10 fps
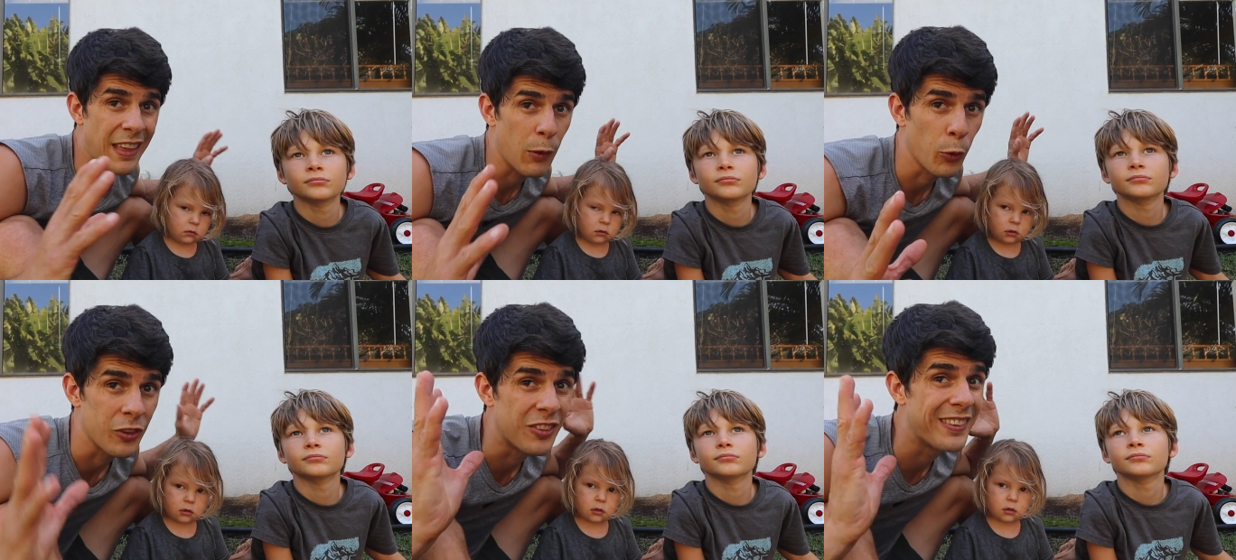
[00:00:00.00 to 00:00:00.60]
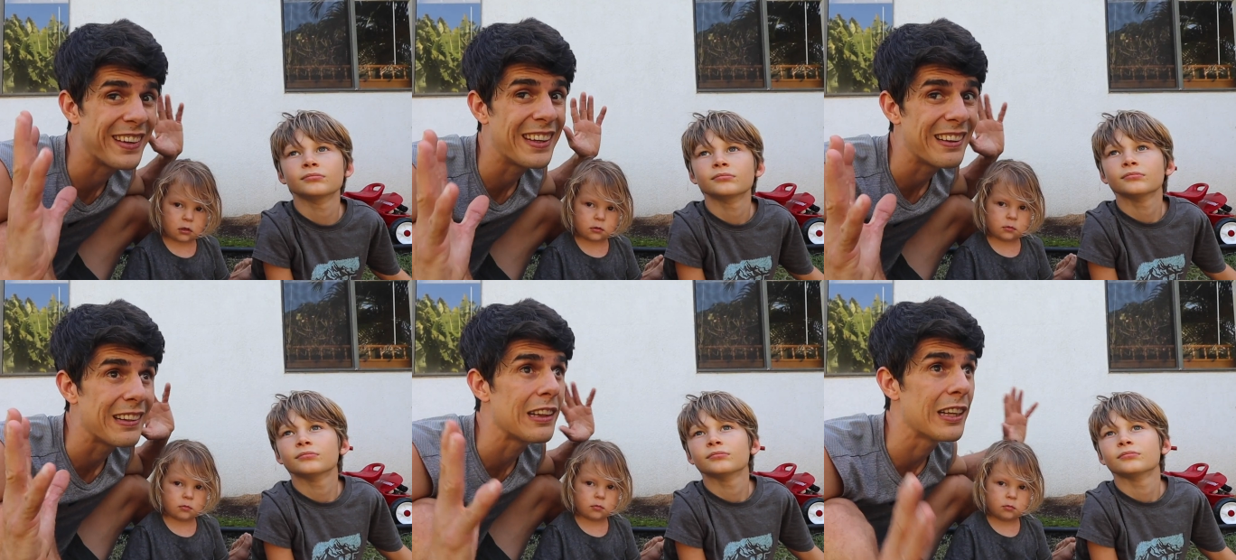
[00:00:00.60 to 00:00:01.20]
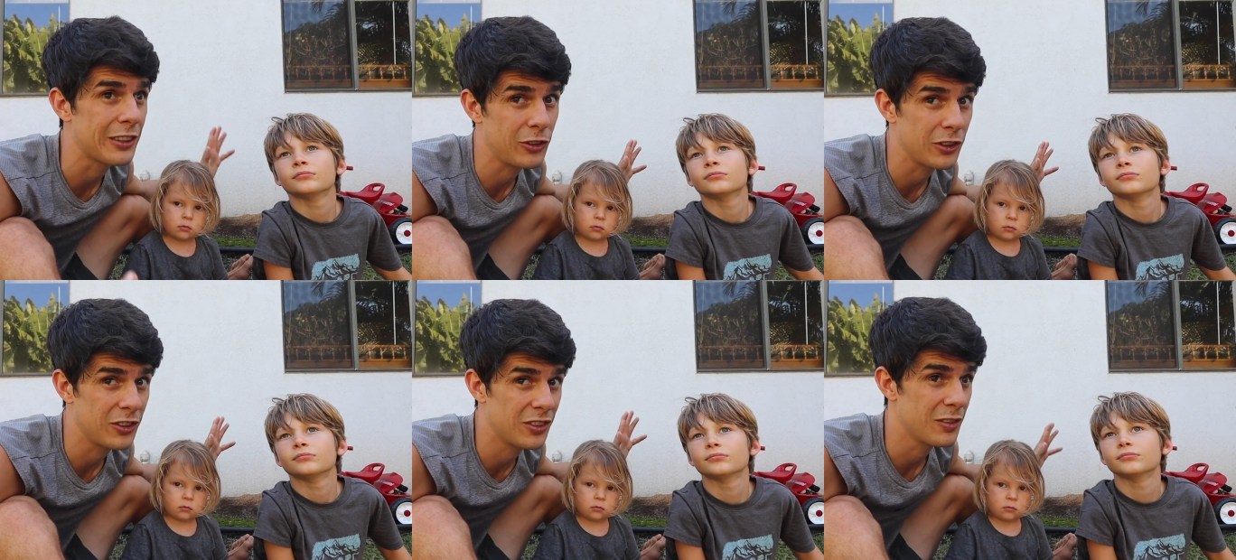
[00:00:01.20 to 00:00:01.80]
Speaker 1: They were
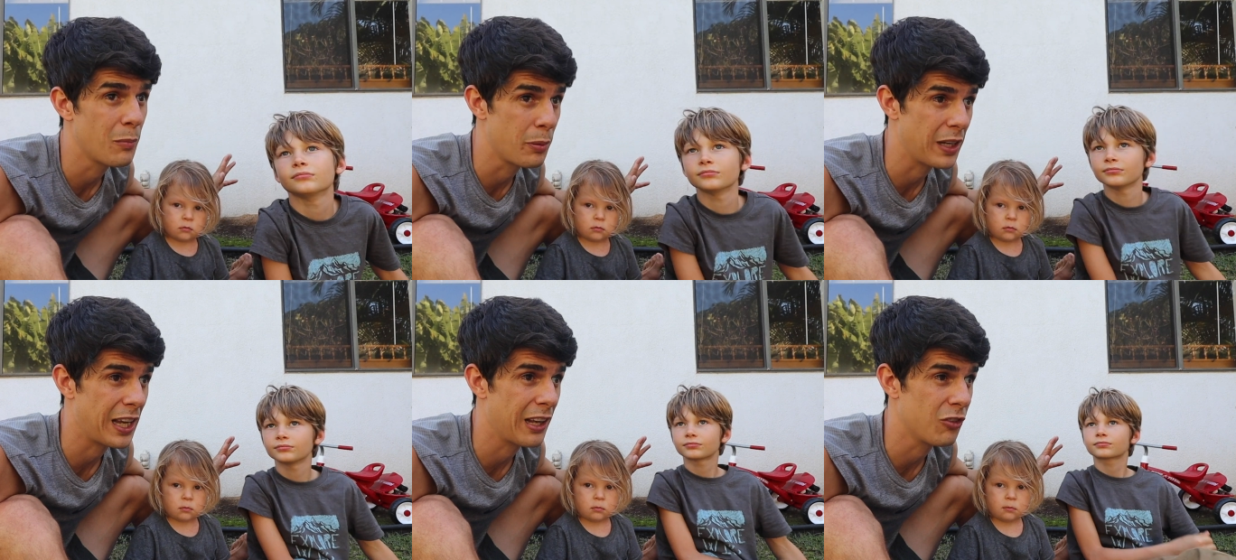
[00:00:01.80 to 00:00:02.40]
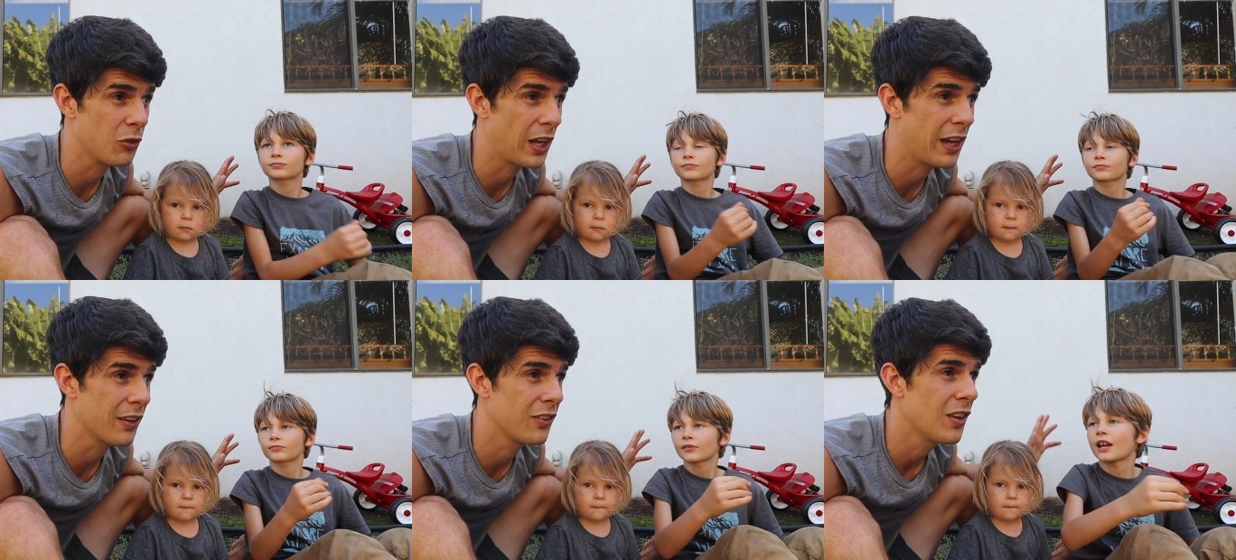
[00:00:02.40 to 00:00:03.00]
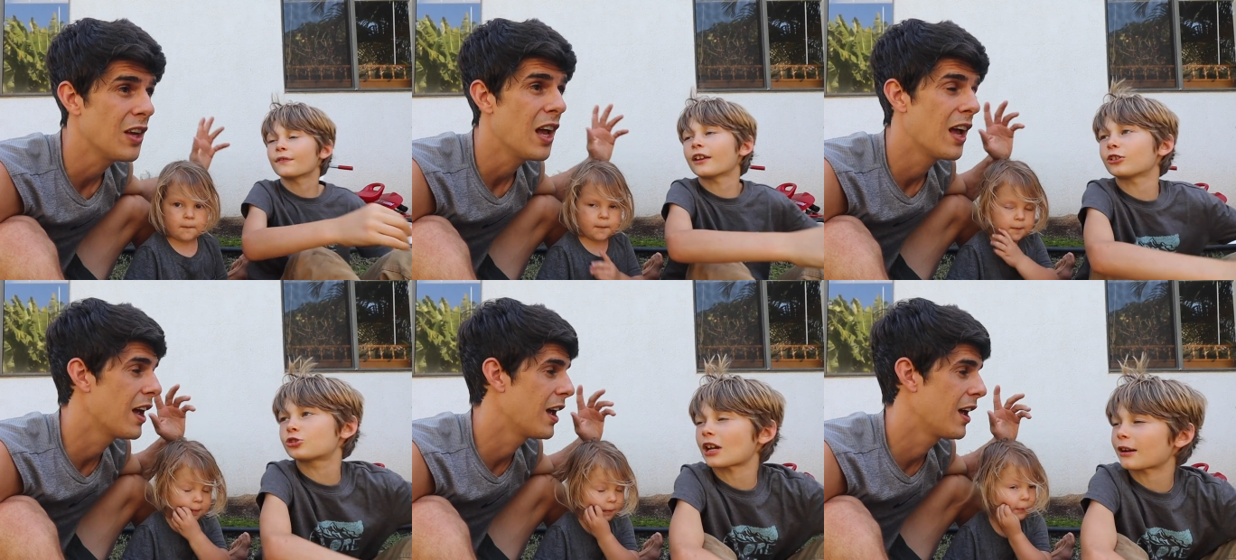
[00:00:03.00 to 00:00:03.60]
delicious bananas, you guys.
Speaker 2: And
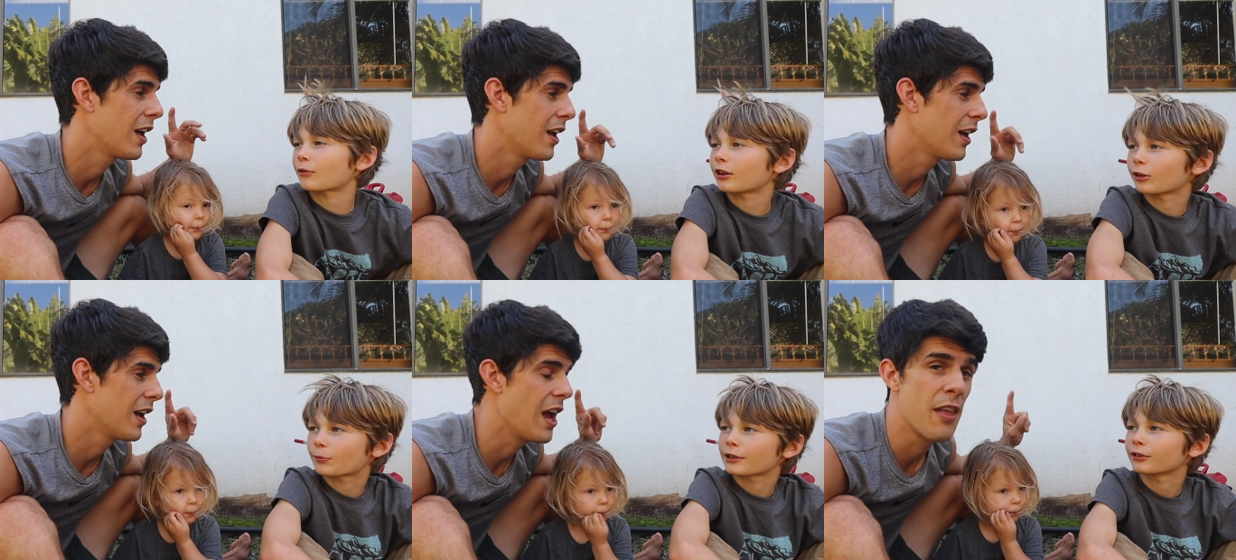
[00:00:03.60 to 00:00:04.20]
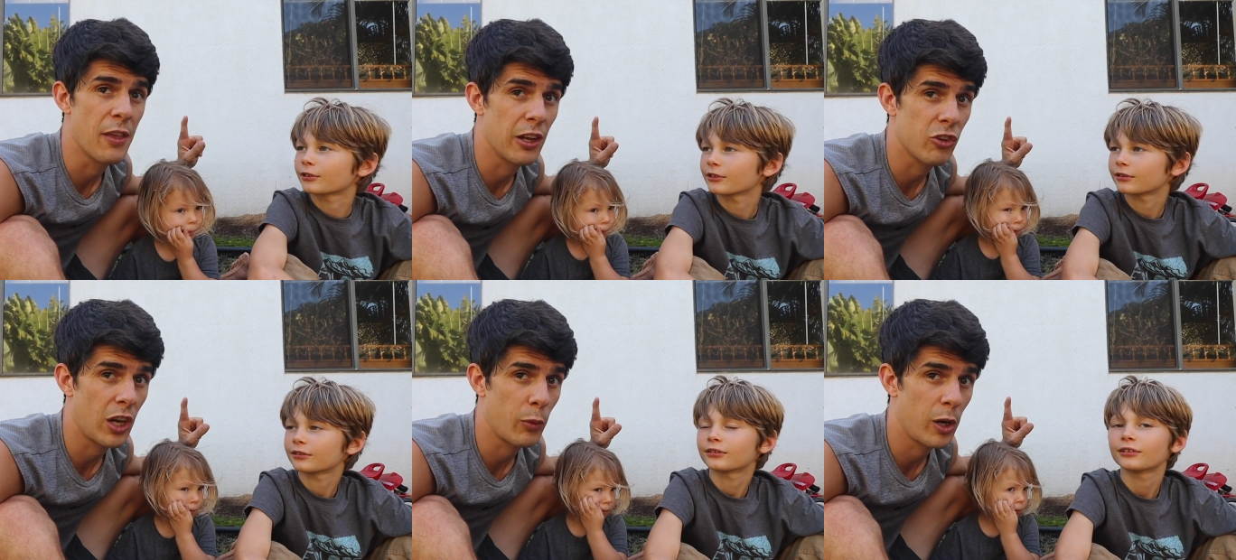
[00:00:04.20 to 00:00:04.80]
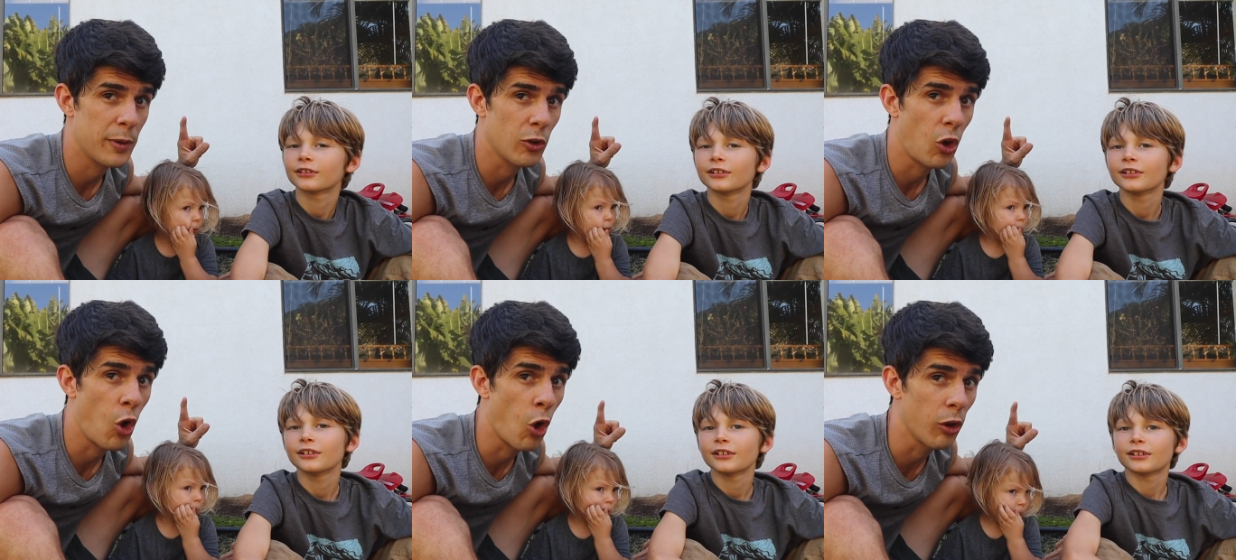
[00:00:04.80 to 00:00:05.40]
then a jaguar appeared.
Speaker 1: And then a jaguar
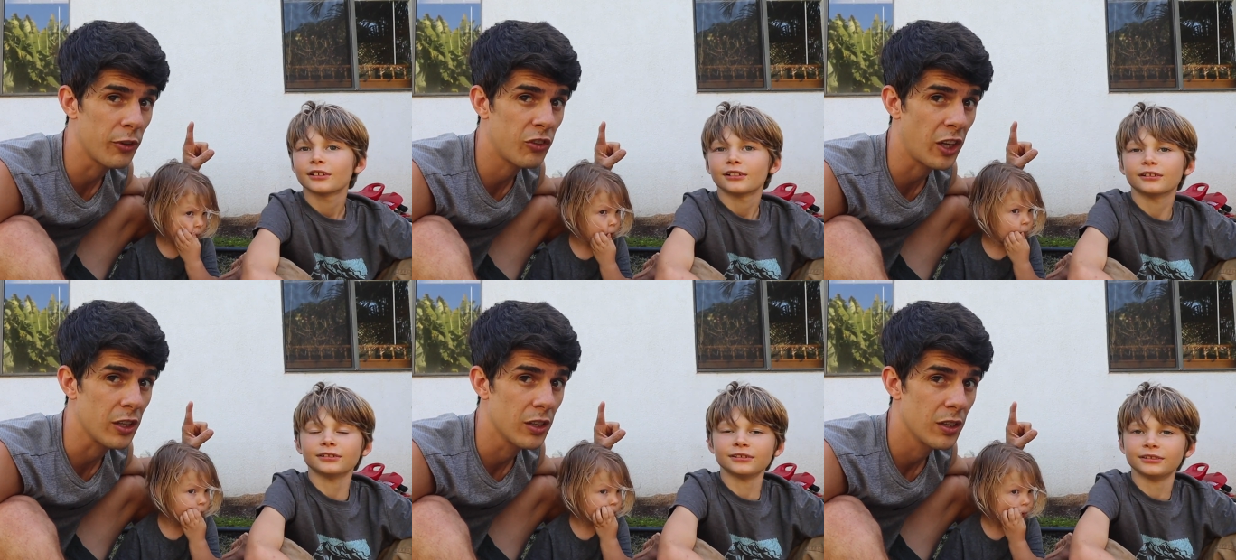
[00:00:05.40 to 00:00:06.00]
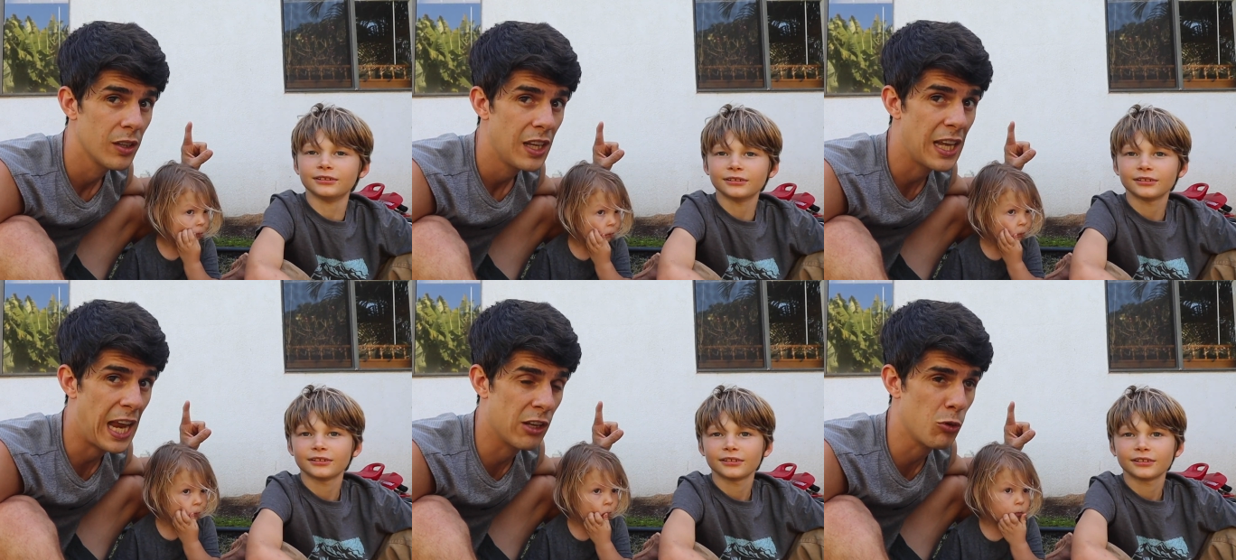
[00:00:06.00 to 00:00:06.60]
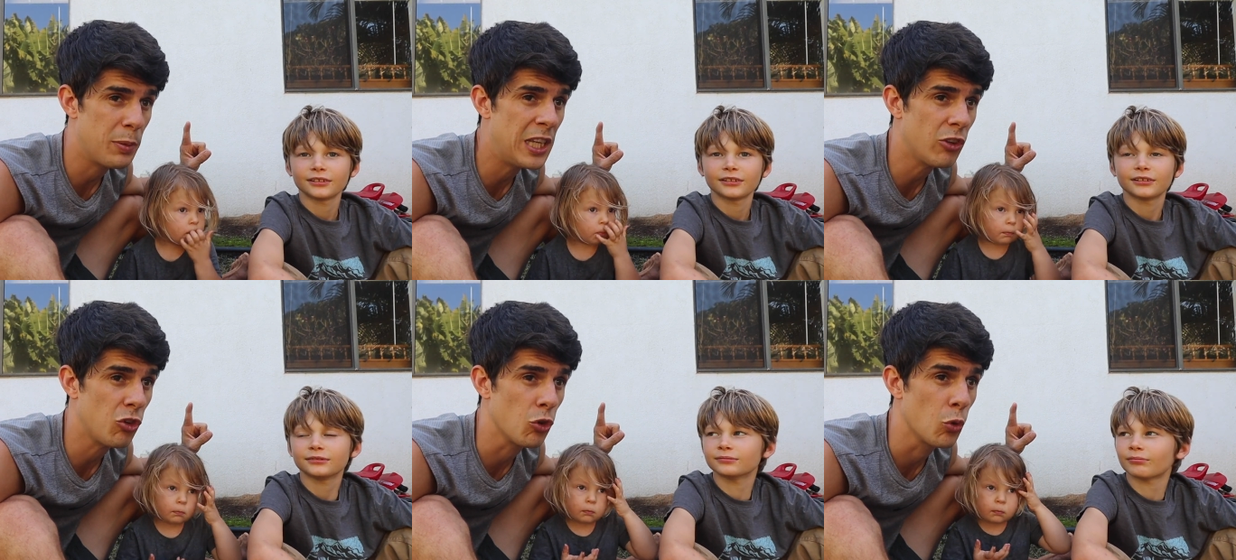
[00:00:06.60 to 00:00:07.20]
appeared. All of a sudden. And Agent
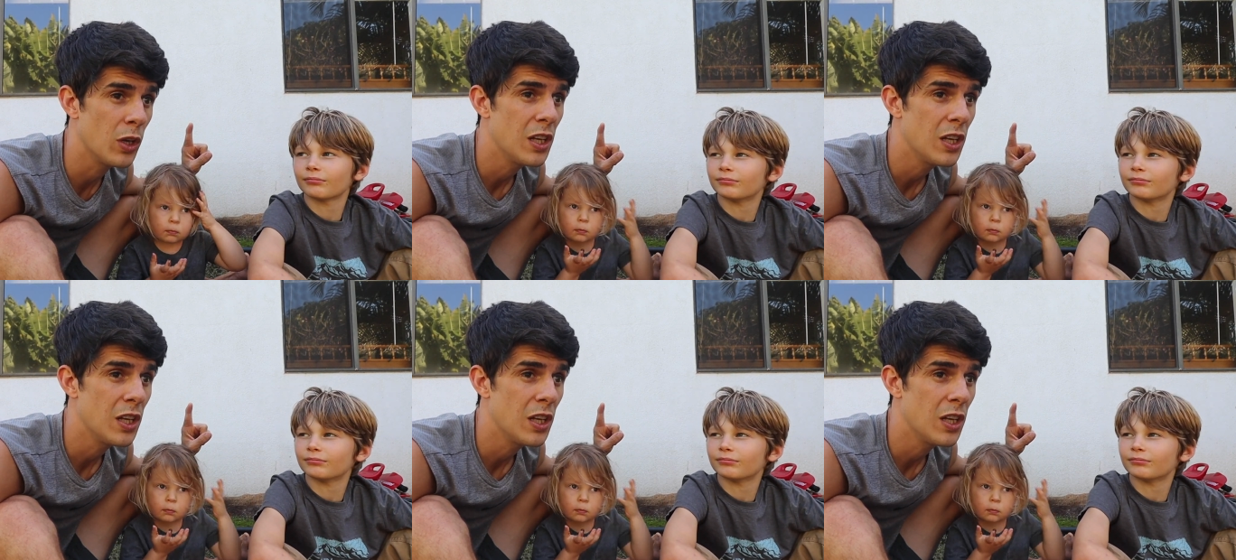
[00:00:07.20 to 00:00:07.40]
Pikachu